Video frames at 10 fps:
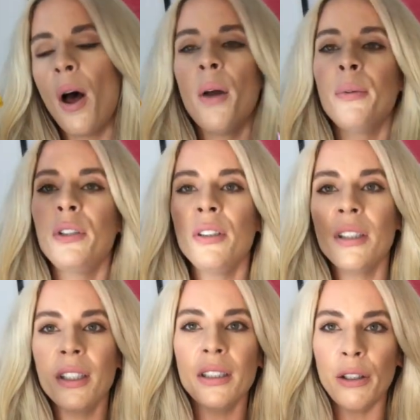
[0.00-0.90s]
I was
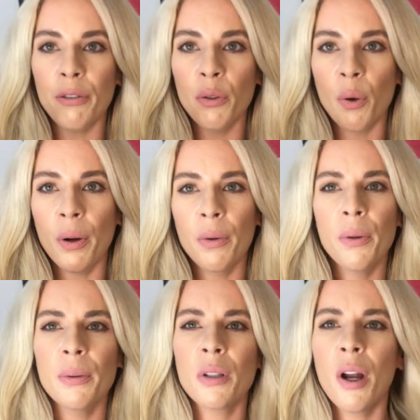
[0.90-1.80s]
using a different oil
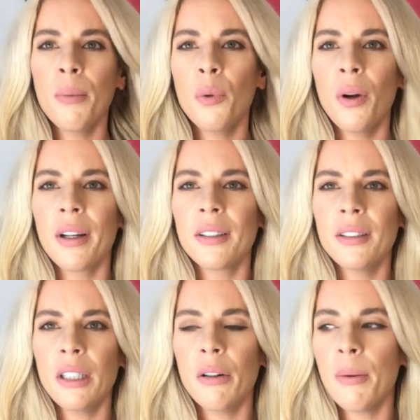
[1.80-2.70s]
that was kind of more like a
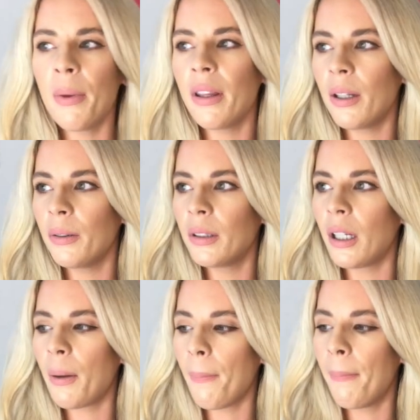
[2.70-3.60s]
serum. I think it was
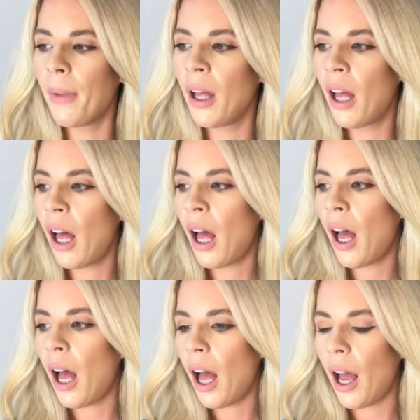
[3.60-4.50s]
like a
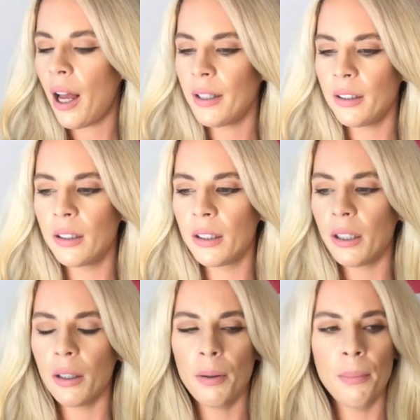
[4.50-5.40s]
Hask
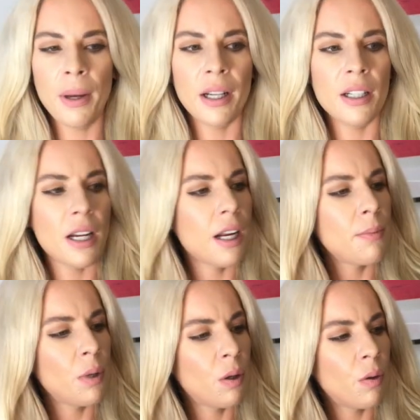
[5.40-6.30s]

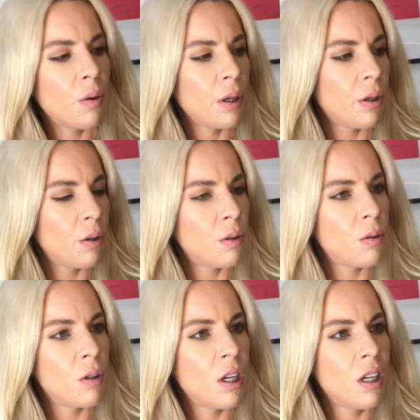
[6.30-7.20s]
macadamia
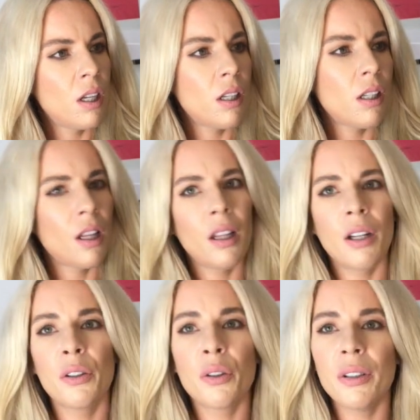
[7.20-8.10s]
oil, something
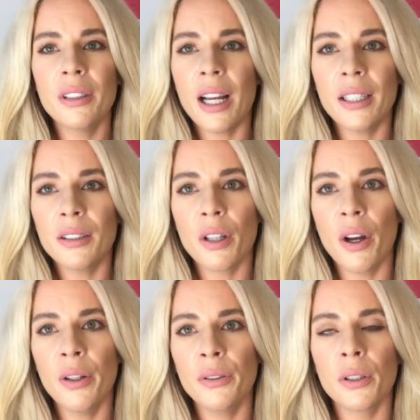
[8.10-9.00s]
I'd got in
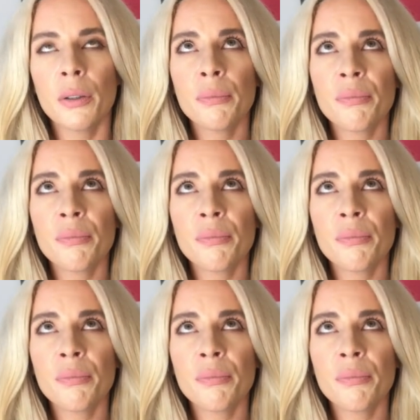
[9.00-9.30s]
Tesco's.